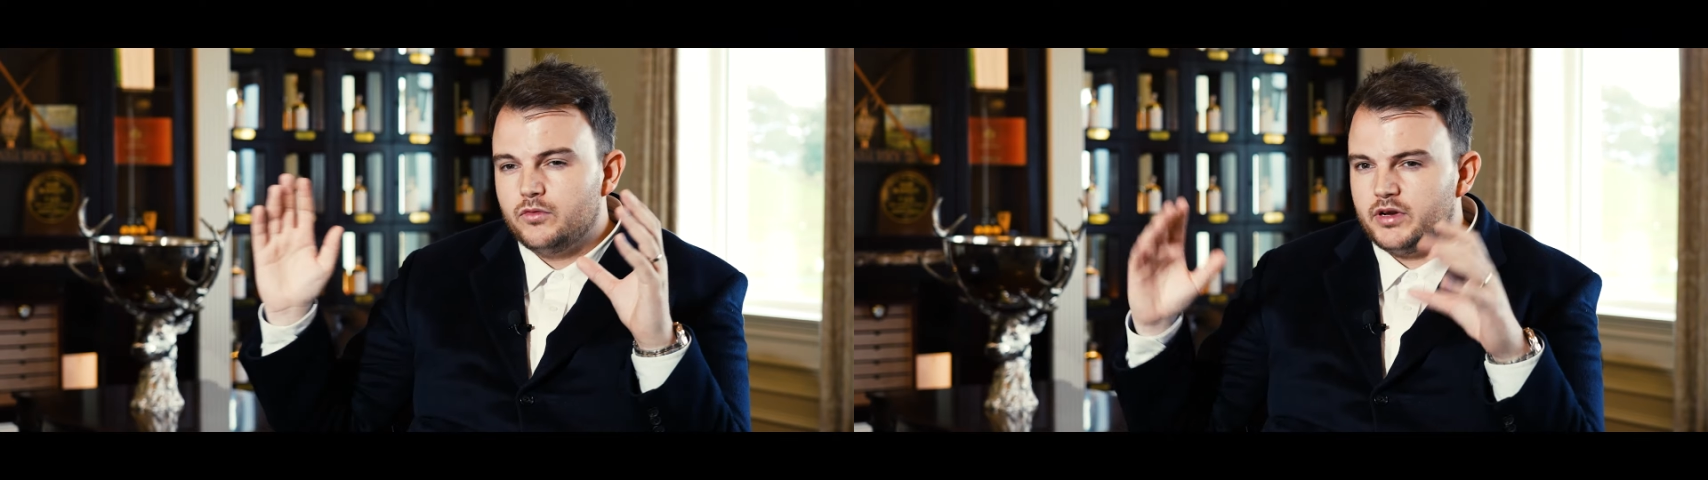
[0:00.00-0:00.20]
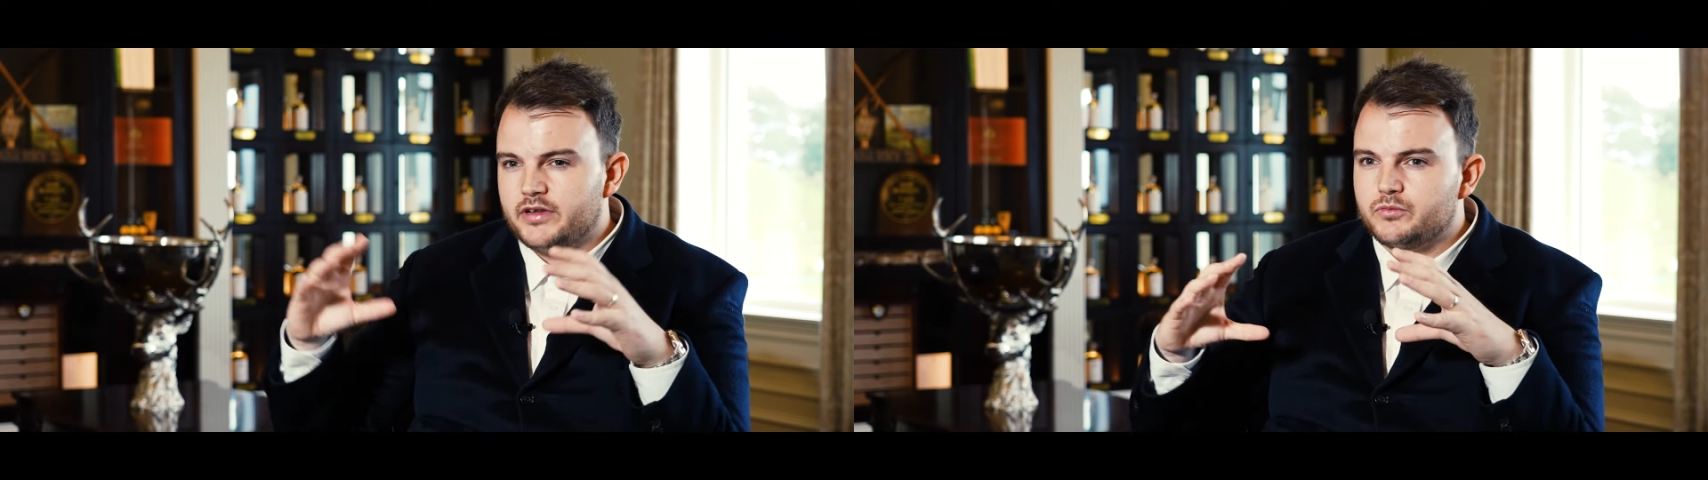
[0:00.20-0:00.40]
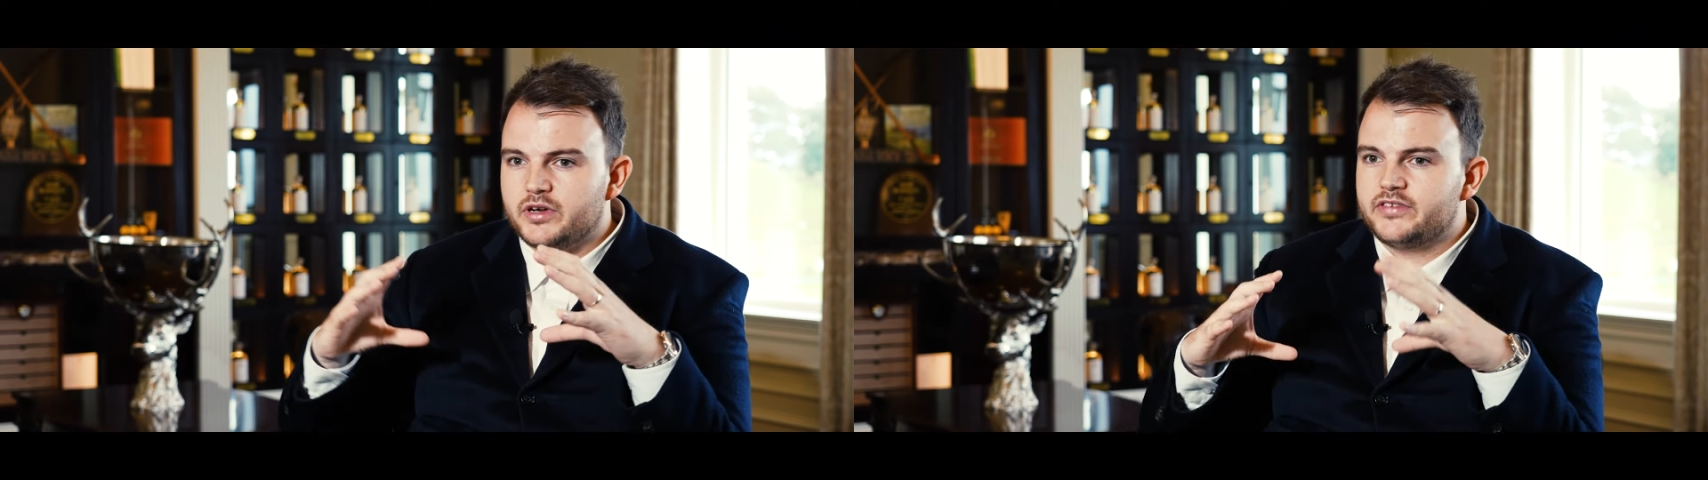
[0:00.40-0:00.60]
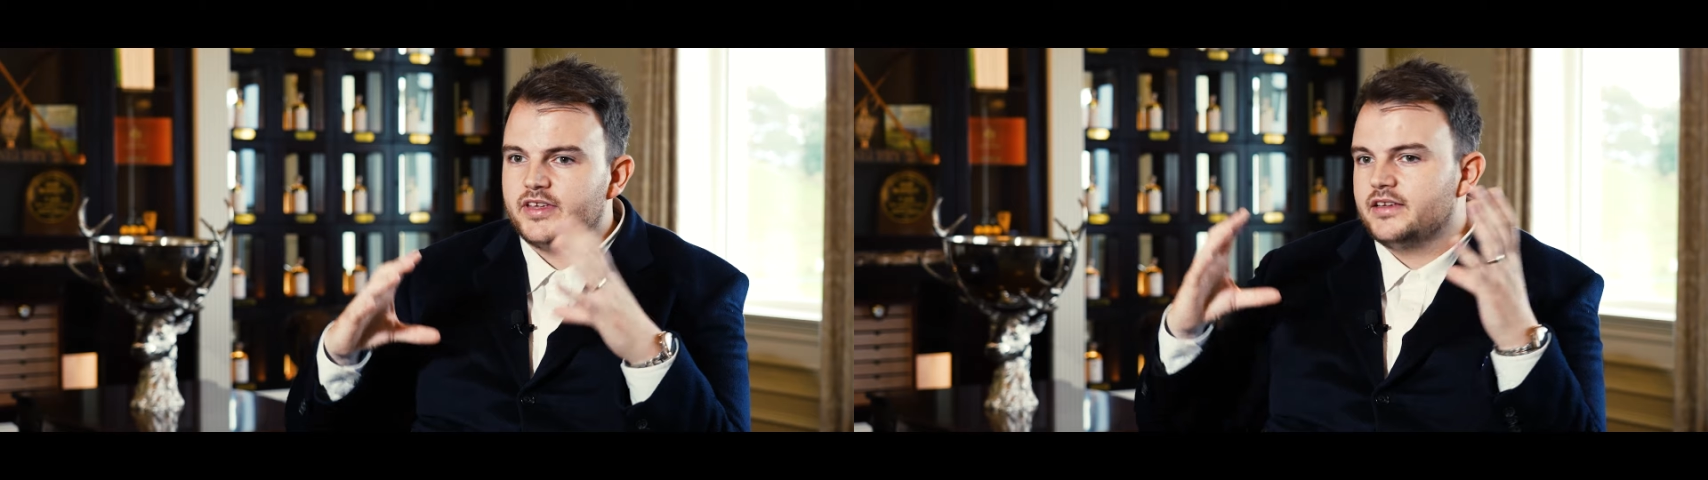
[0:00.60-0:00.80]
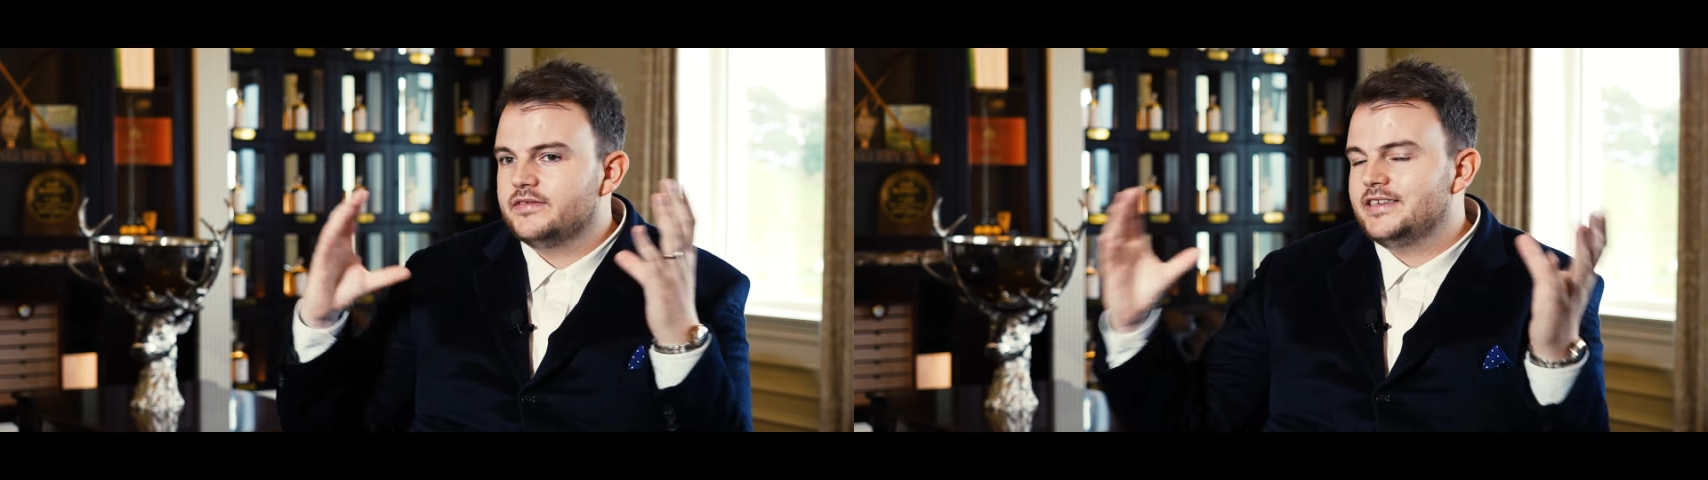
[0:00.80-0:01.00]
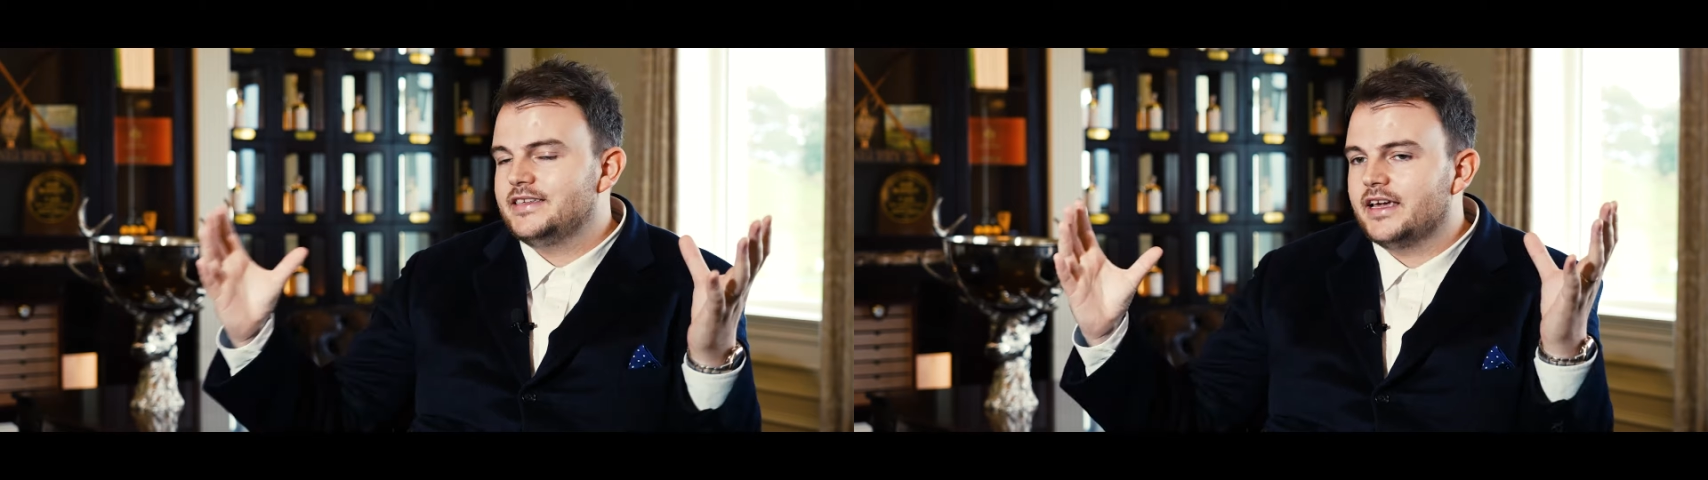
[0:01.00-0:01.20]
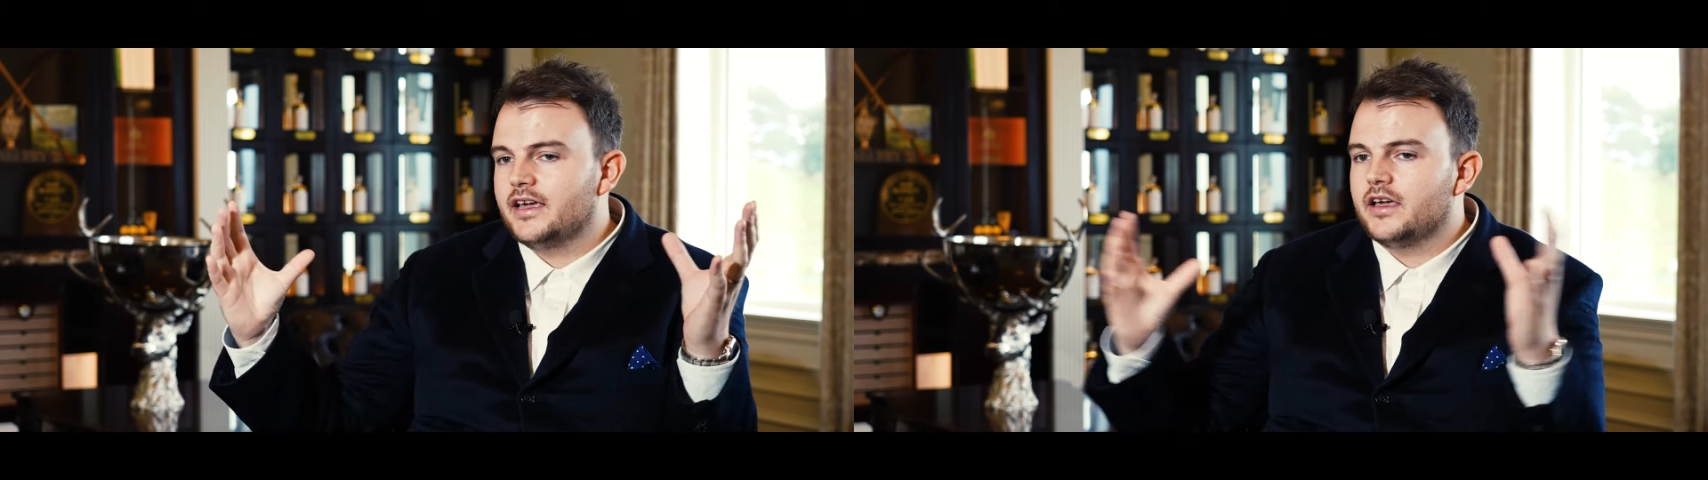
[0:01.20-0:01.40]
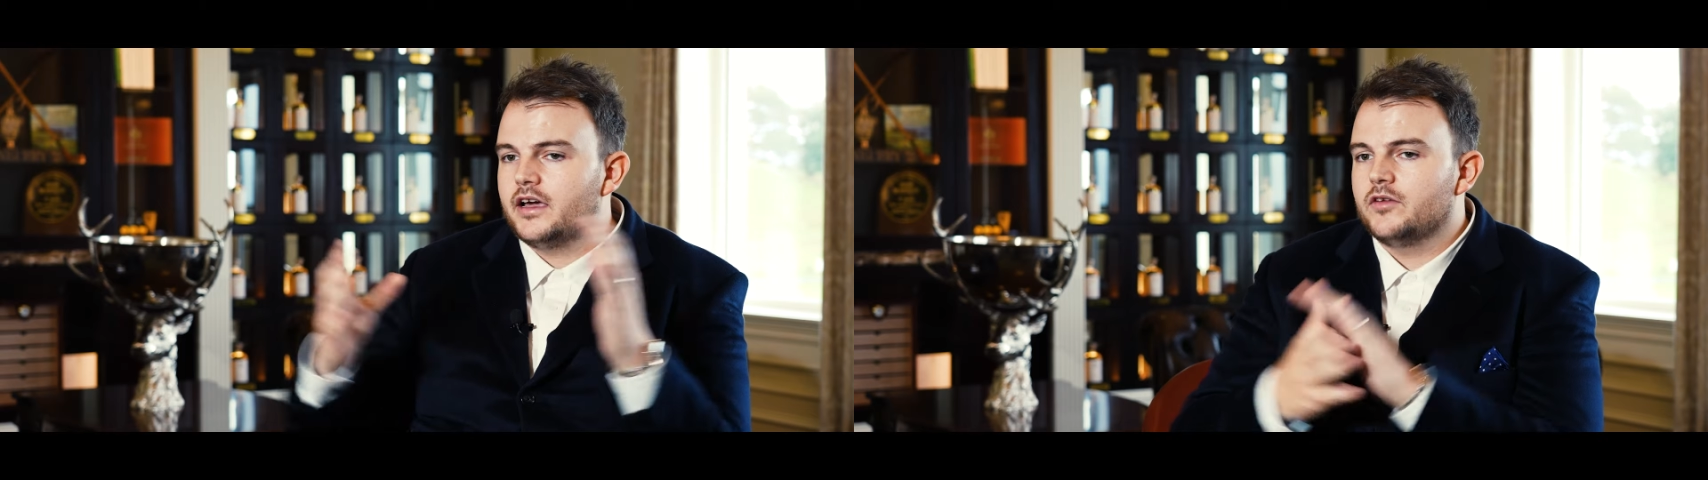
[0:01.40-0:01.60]
Whereas whisky,
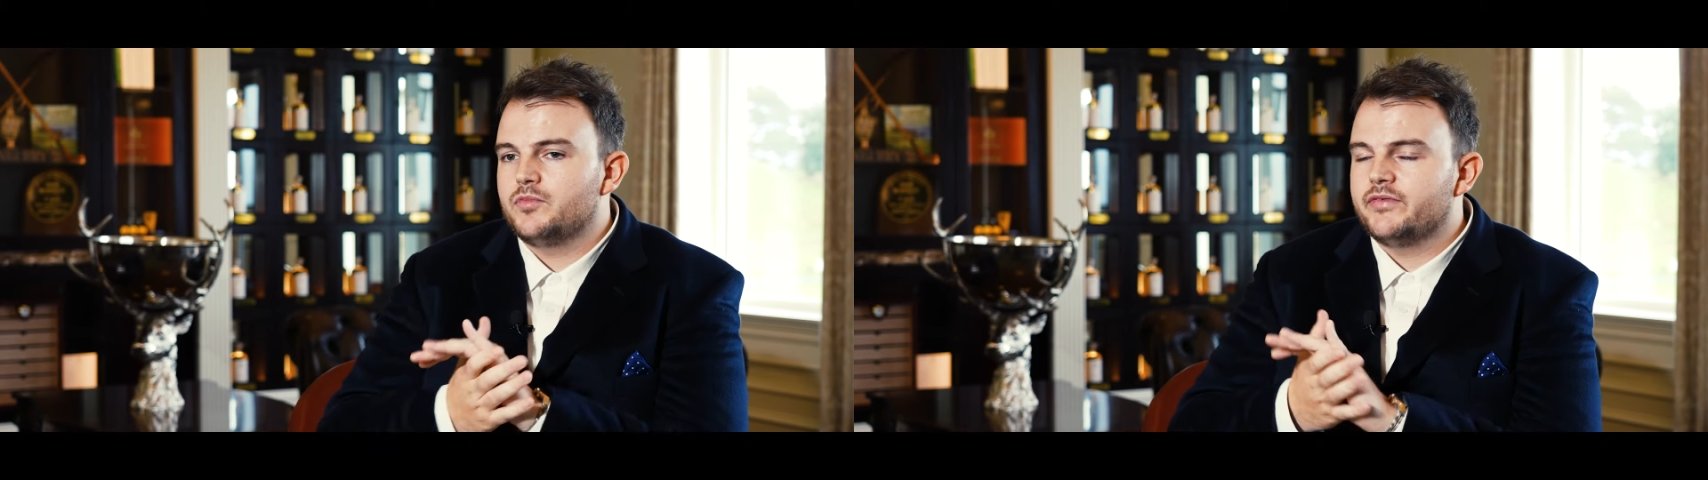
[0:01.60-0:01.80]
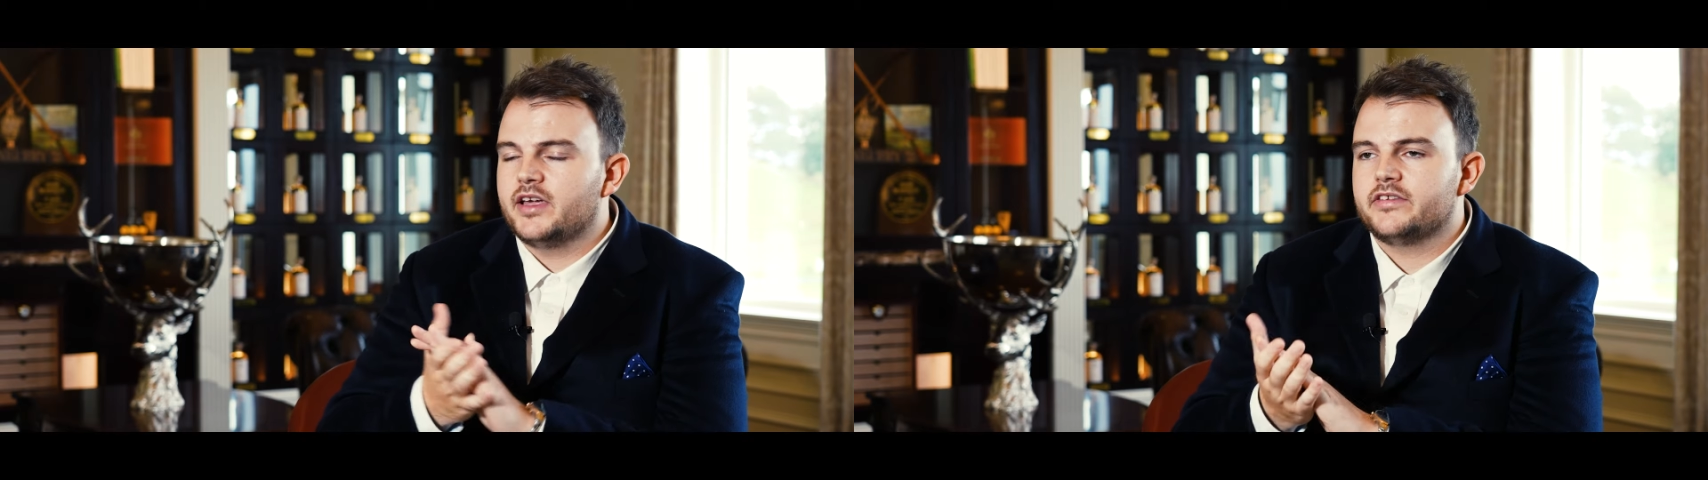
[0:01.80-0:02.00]
yeah, I'd be very